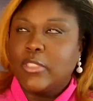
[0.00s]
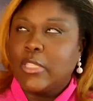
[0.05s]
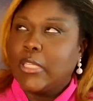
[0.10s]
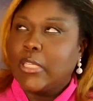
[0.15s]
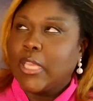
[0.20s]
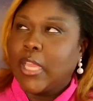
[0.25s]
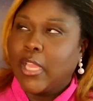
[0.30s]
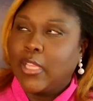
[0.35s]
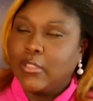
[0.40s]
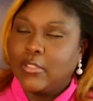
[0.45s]

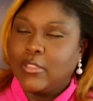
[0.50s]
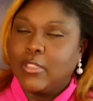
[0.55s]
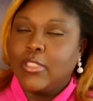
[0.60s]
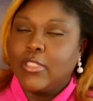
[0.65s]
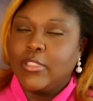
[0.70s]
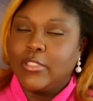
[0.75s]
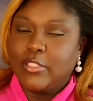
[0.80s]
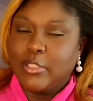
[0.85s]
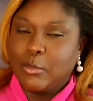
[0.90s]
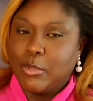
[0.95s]
Occasionally
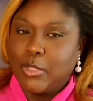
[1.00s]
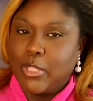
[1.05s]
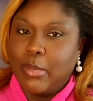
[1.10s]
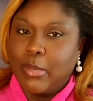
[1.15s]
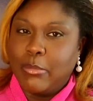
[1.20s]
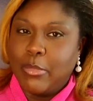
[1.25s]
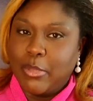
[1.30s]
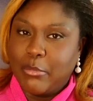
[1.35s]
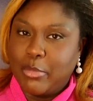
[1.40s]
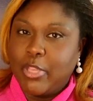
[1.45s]
she would let
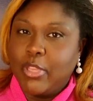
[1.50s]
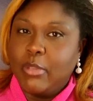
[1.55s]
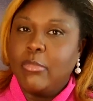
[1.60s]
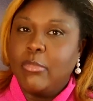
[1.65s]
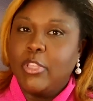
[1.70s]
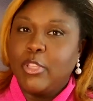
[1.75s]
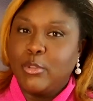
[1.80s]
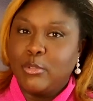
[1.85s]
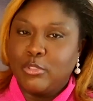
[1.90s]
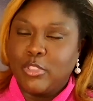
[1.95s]
me pick, but
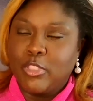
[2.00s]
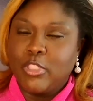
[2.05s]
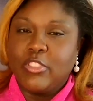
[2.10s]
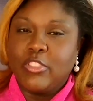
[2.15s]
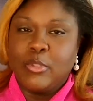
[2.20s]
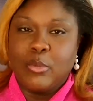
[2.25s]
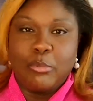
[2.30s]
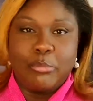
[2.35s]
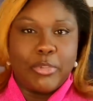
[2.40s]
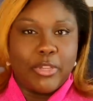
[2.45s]
usually
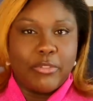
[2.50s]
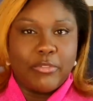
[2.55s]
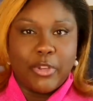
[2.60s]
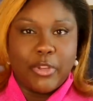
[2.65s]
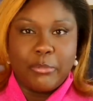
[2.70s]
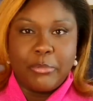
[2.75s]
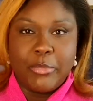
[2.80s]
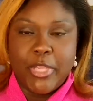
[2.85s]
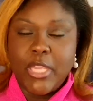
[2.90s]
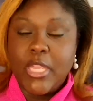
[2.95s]
she would pick for
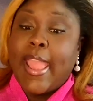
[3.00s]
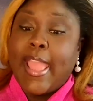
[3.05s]
me.